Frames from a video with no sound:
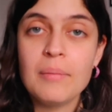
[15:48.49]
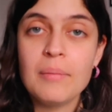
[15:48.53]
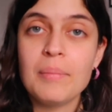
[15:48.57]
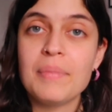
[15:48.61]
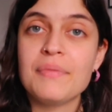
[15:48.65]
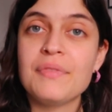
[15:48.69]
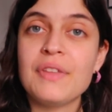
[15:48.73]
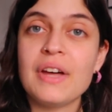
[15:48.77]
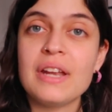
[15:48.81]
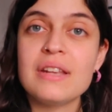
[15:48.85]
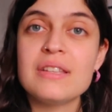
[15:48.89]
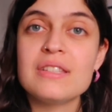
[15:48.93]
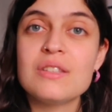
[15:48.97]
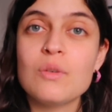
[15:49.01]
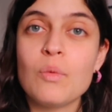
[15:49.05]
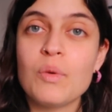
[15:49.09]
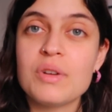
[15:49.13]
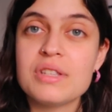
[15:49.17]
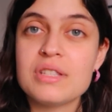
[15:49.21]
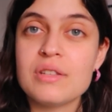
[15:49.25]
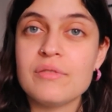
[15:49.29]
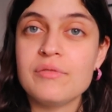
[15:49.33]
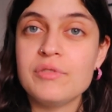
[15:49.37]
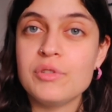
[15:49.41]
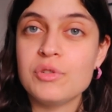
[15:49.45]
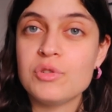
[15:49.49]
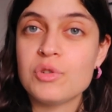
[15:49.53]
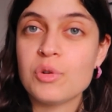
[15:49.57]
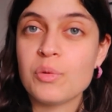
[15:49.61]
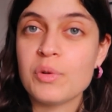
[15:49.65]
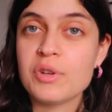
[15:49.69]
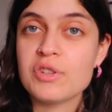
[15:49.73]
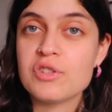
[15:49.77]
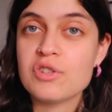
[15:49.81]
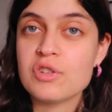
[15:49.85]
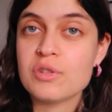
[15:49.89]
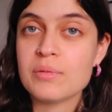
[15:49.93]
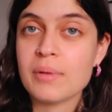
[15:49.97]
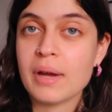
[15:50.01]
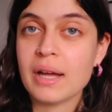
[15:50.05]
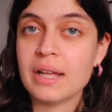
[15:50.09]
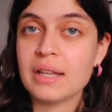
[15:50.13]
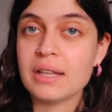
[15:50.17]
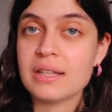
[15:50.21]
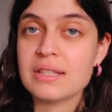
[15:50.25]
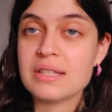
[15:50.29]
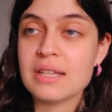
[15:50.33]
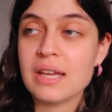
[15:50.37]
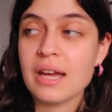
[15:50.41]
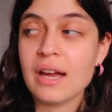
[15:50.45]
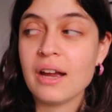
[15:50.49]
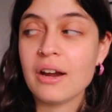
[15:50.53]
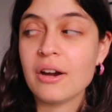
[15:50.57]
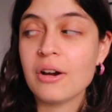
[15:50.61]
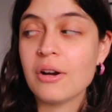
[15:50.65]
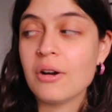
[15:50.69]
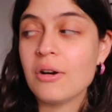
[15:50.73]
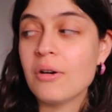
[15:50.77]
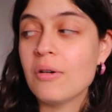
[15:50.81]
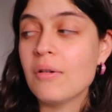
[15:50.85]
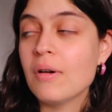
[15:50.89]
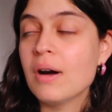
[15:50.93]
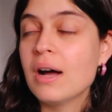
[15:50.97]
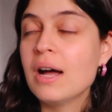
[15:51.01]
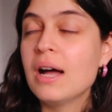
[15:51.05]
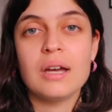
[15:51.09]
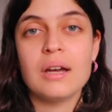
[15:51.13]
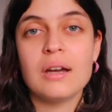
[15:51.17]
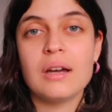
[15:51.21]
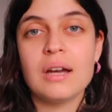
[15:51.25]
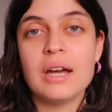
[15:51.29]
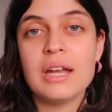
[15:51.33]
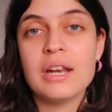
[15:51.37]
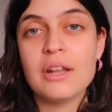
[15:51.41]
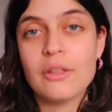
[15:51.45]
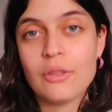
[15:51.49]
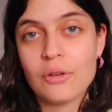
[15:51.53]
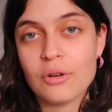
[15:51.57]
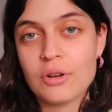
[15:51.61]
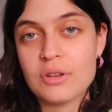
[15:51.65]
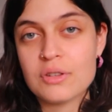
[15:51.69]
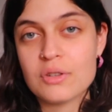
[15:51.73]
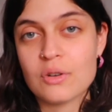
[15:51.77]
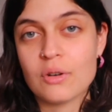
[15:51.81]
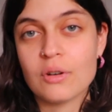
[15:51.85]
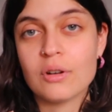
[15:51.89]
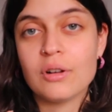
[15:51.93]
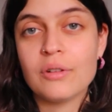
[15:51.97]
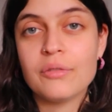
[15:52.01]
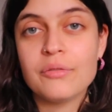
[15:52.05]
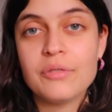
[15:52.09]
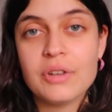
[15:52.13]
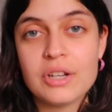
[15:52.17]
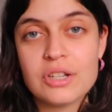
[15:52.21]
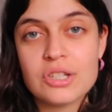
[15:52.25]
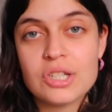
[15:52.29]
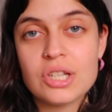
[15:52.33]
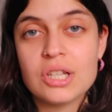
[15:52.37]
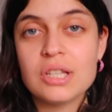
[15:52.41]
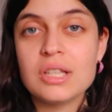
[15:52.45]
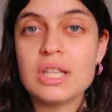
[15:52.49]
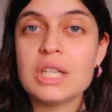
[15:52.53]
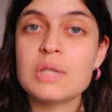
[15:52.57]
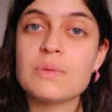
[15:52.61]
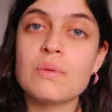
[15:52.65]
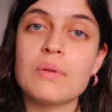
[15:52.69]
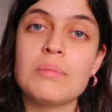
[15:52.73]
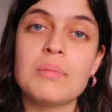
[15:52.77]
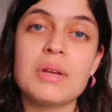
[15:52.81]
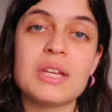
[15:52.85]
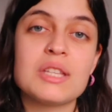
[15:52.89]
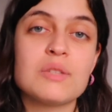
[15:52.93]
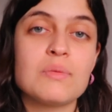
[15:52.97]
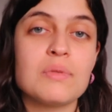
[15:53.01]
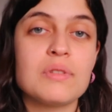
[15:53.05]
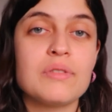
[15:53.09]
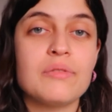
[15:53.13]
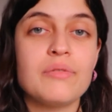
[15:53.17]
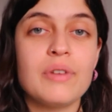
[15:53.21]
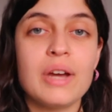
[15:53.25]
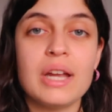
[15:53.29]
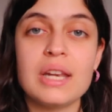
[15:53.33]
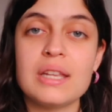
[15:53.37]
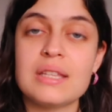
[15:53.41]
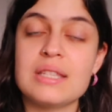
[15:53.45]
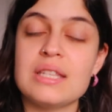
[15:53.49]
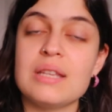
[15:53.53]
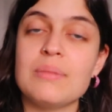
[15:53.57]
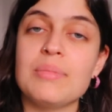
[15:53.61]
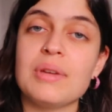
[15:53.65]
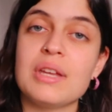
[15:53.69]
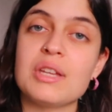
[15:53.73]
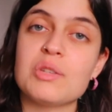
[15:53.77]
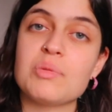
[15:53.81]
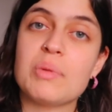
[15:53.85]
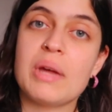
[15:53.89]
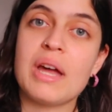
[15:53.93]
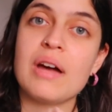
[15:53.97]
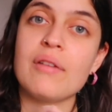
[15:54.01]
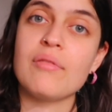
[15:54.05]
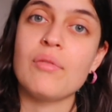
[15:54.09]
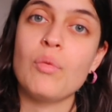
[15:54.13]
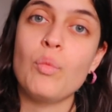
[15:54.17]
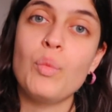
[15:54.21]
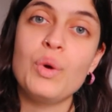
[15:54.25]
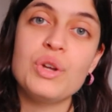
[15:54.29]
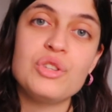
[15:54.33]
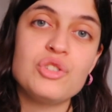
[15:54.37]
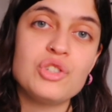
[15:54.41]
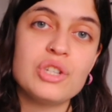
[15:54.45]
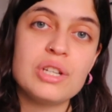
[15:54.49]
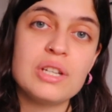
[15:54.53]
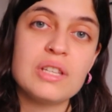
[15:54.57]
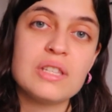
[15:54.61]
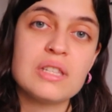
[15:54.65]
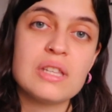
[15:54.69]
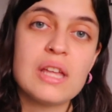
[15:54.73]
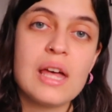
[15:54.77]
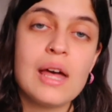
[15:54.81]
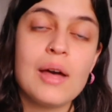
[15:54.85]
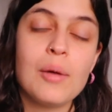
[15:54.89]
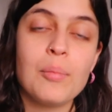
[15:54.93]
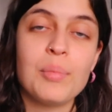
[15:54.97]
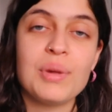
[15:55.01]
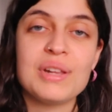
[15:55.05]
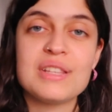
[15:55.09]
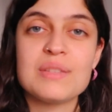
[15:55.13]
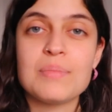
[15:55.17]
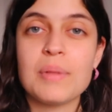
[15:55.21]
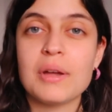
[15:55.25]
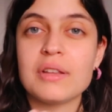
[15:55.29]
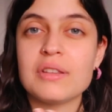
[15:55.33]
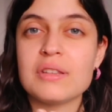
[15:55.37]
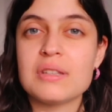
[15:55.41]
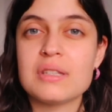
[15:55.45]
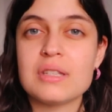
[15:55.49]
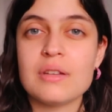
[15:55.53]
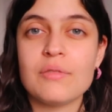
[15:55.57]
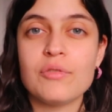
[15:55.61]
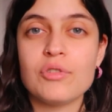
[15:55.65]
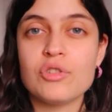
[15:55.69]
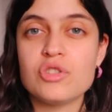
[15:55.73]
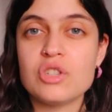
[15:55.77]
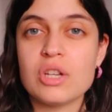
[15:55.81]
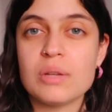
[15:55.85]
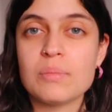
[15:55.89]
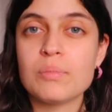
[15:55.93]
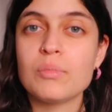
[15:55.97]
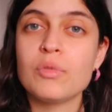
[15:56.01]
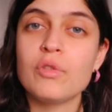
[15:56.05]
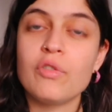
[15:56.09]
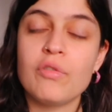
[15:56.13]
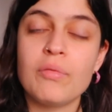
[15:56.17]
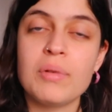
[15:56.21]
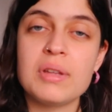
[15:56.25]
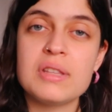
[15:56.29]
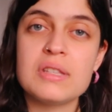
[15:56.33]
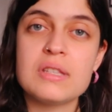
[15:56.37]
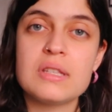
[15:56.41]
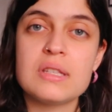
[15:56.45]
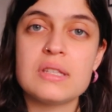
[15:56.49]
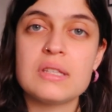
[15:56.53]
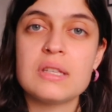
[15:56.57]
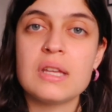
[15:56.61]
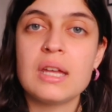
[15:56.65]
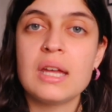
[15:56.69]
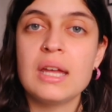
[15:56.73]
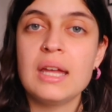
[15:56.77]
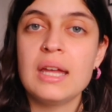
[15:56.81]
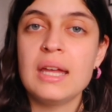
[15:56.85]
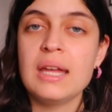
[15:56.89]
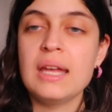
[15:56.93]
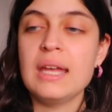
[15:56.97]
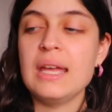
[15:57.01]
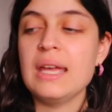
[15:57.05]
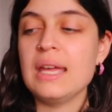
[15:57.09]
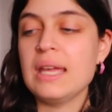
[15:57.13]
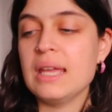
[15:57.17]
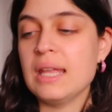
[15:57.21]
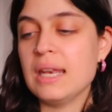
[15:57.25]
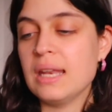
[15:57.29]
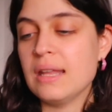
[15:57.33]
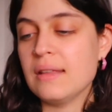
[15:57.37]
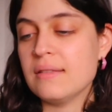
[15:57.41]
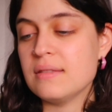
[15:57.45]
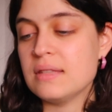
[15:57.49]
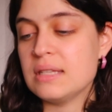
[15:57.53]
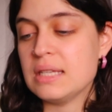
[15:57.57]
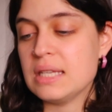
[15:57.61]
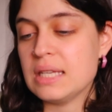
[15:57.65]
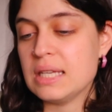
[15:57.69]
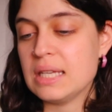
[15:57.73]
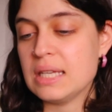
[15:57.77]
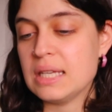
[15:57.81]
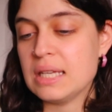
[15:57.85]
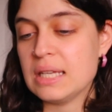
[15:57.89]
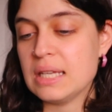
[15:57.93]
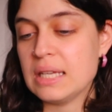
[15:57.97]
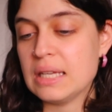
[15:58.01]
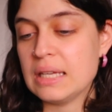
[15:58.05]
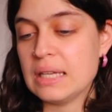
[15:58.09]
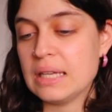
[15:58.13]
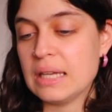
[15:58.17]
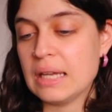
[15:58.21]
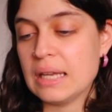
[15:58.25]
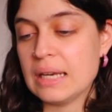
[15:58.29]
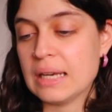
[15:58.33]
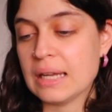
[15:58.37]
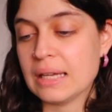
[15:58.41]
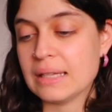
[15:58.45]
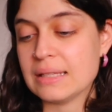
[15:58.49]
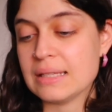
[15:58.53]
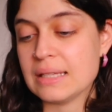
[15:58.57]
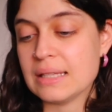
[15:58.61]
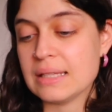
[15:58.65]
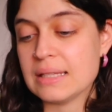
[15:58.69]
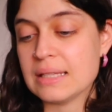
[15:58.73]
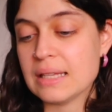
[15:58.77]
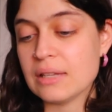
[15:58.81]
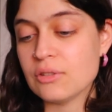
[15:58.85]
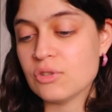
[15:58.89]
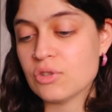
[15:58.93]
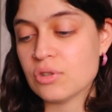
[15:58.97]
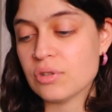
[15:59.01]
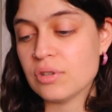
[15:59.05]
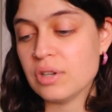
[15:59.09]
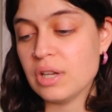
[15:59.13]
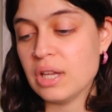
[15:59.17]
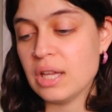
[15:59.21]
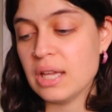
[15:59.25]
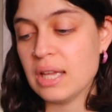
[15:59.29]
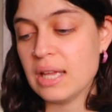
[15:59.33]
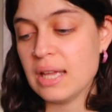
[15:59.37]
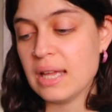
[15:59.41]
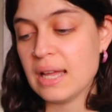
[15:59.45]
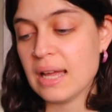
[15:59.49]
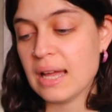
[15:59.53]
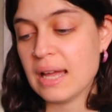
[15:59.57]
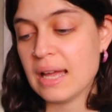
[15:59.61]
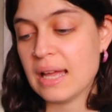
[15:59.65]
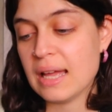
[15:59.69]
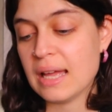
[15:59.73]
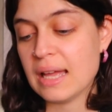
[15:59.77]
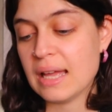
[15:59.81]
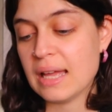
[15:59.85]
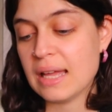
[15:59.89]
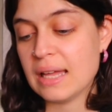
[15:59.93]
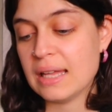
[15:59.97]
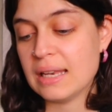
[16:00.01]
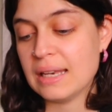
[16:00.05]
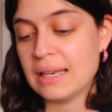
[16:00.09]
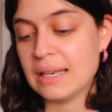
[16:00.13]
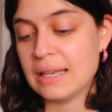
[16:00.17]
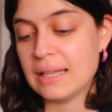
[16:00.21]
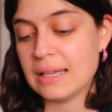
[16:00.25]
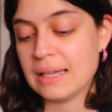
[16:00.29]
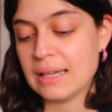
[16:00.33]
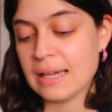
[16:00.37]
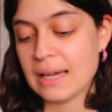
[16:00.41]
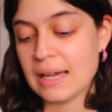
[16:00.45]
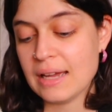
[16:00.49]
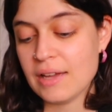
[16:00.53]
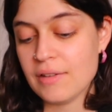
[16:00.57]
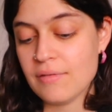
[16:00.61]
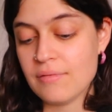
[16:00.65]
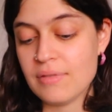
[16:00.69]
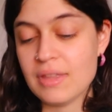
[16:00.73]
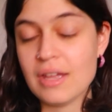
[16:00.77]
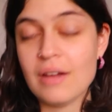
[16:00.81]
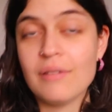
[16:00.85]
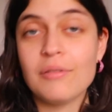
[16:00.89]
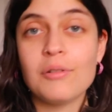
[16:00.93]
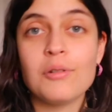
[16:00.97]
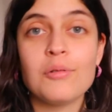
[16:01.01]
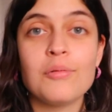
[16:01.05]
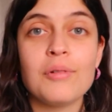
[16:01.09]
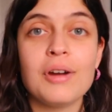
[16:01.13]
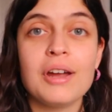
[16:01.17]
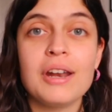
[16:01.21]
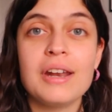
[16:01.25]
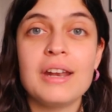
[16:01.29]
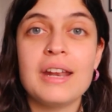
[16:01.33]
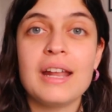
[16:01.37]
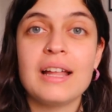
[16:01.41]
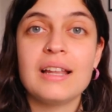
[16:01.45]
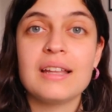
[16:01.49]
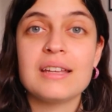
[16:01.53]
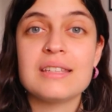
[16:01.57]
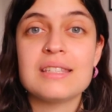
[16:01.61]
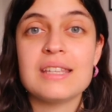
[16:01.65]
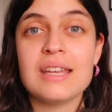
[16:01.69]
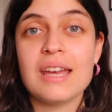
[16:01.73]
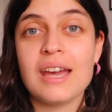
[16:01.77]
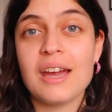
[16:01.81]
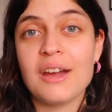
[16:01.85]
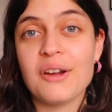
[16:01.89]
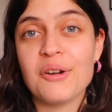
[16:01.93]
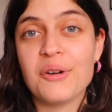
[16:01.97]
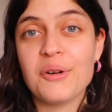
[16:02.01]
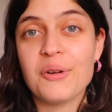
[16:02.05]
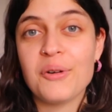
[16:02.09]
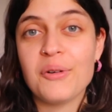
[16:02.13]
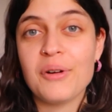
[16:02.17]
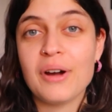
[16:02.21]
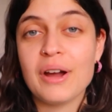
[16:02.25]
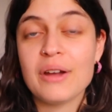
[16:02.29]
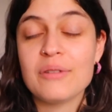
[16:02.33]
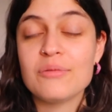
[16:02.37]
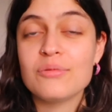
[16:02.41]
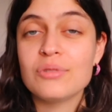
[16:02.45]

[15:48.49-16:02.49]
But that is The Once and Future Witches by Alix E. Harrow. Another historical fiction, this one mixed with fantasy because we have witches, but it's about the suffragette movements in the nineteenth century. And I've never read an Alix E. Harrow. I